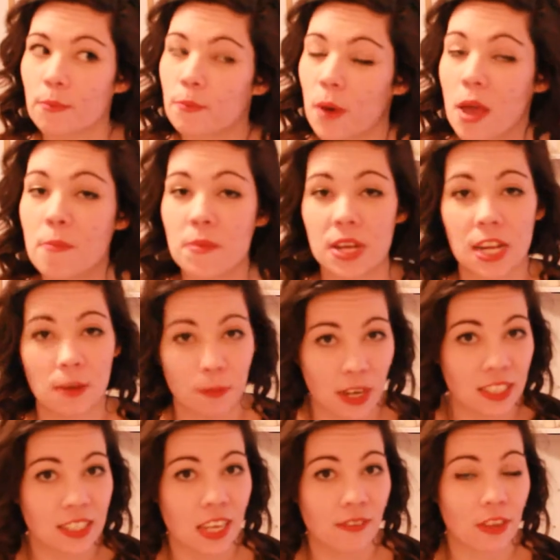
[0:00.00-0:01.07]
By meeting my
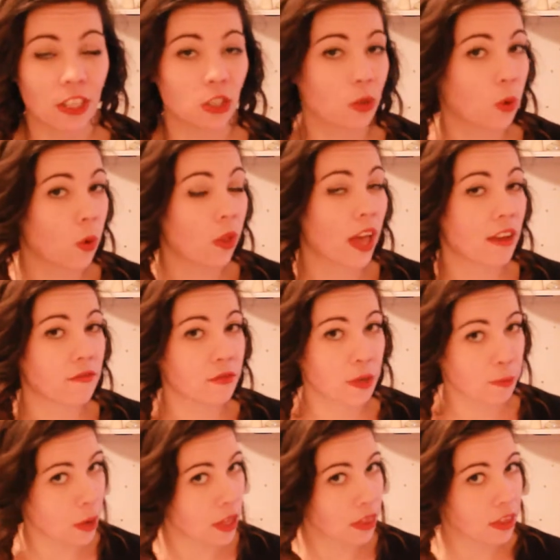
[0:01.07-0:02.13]
savings goal every
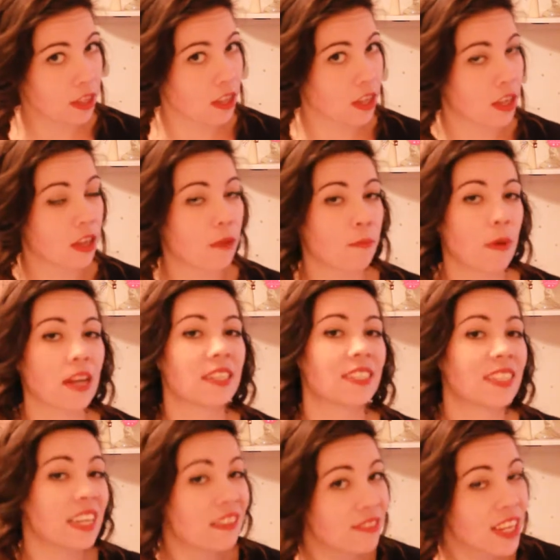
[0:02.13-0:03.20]
month. By
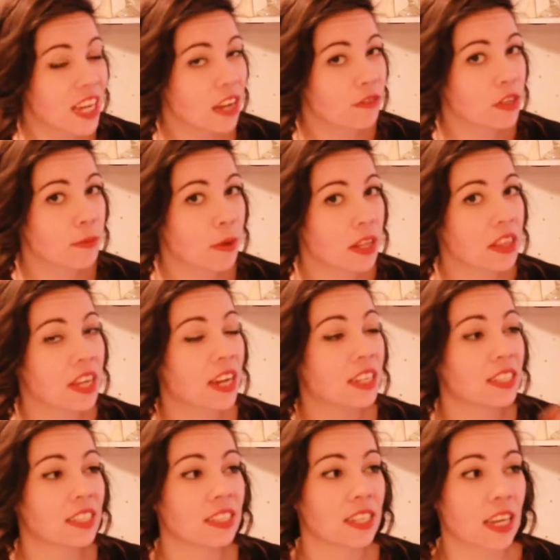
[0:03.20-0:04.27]
saving every month
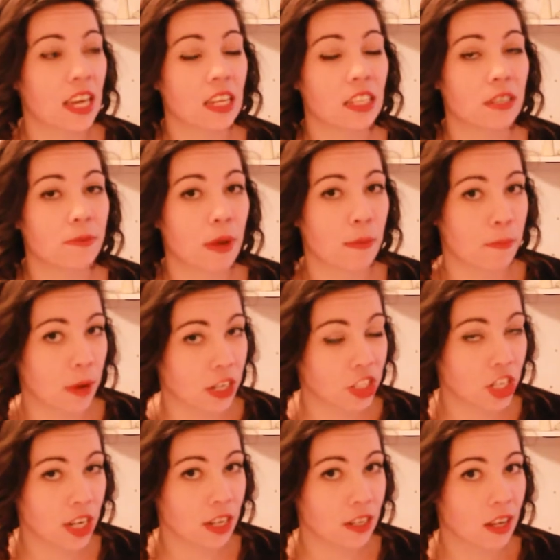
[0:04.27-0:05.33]
and sticking to my
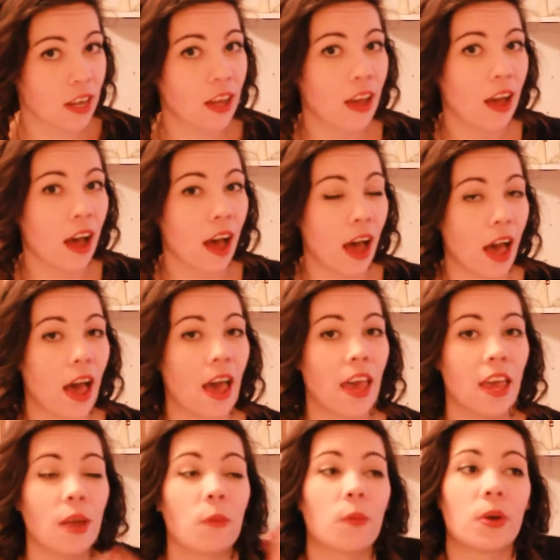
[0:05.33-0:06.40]
budget,
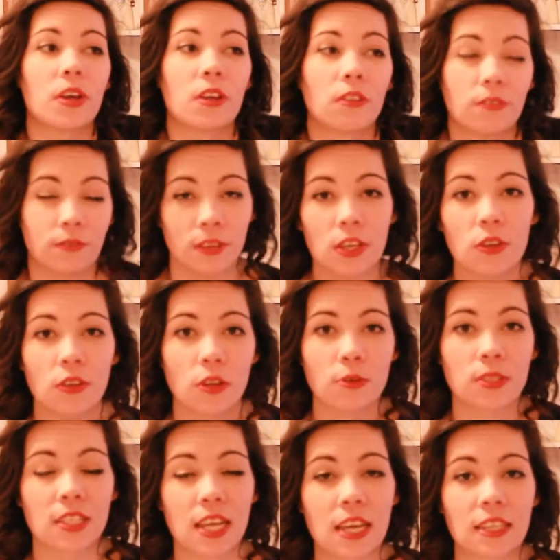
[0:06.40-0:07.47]
I will feel
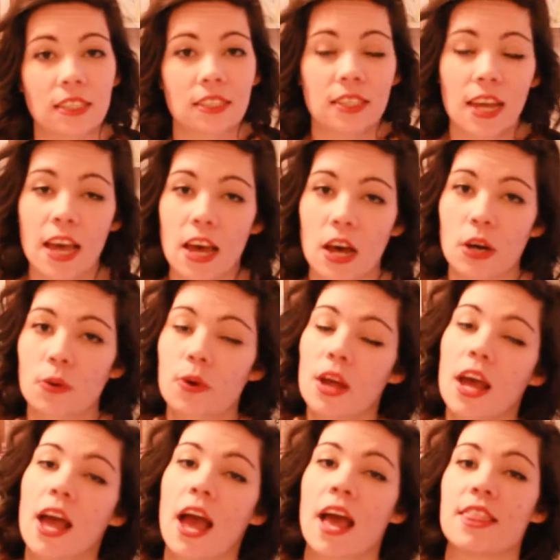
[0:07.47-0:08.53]
those things now
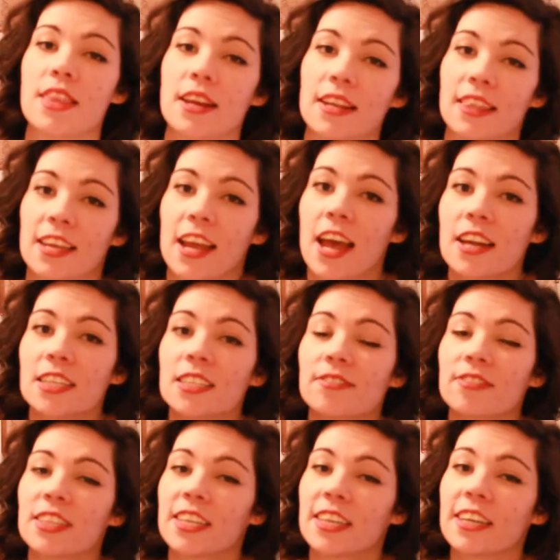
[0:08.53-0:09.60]
and then at the end
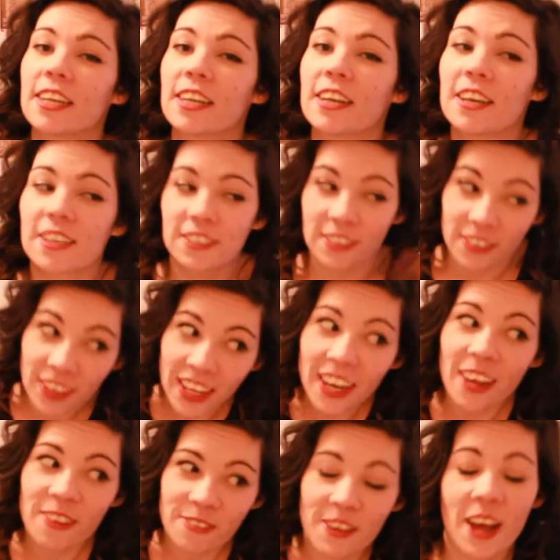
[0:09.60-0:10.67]
of the year, so like
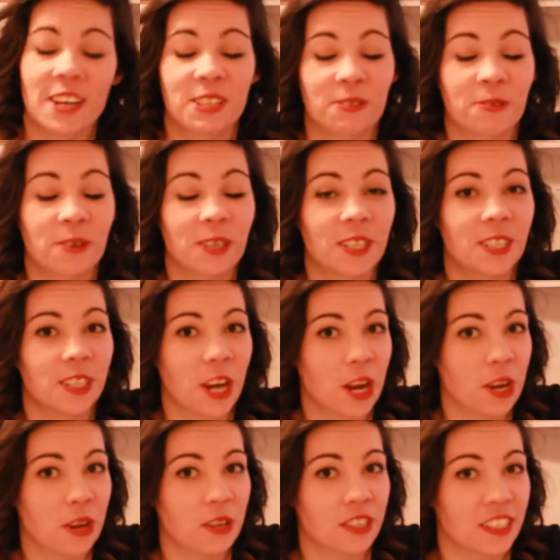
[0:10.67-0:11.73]
fast forward to,
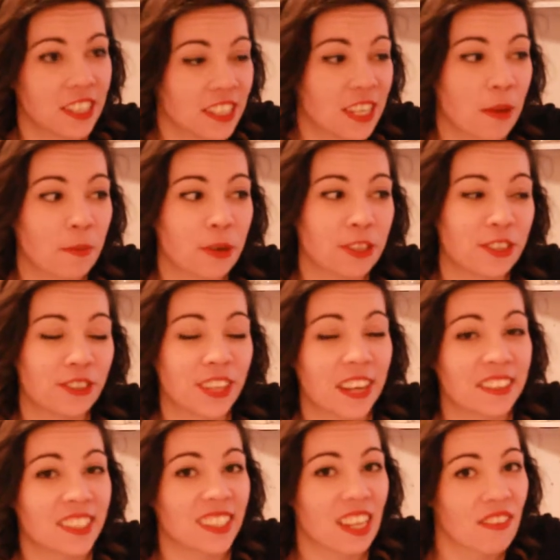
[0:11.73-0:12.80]
Jan to December
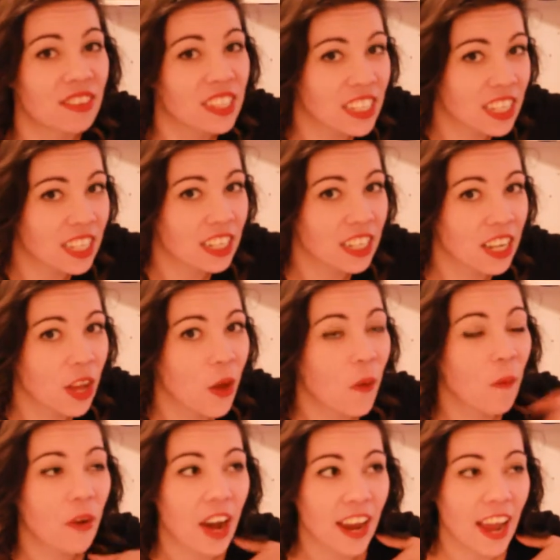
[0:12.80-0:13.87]
2017,
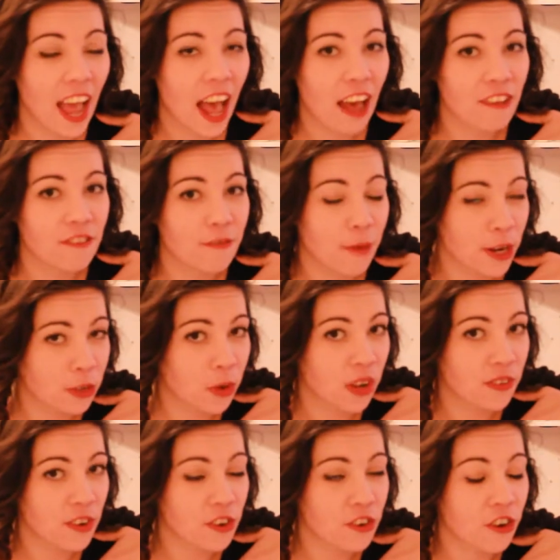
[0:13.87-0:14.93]
when I have my
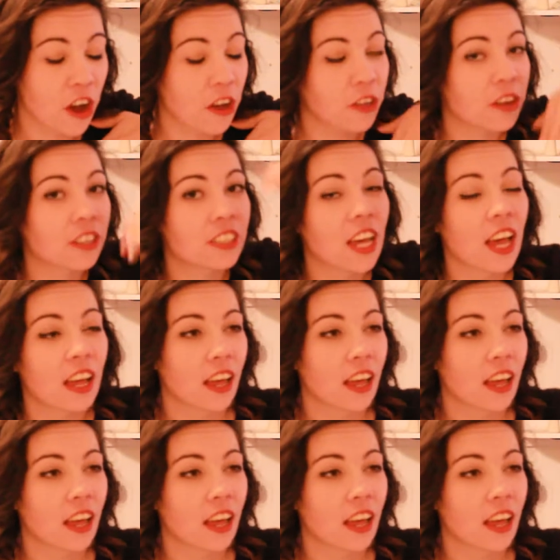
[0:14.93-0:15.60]
$1,200,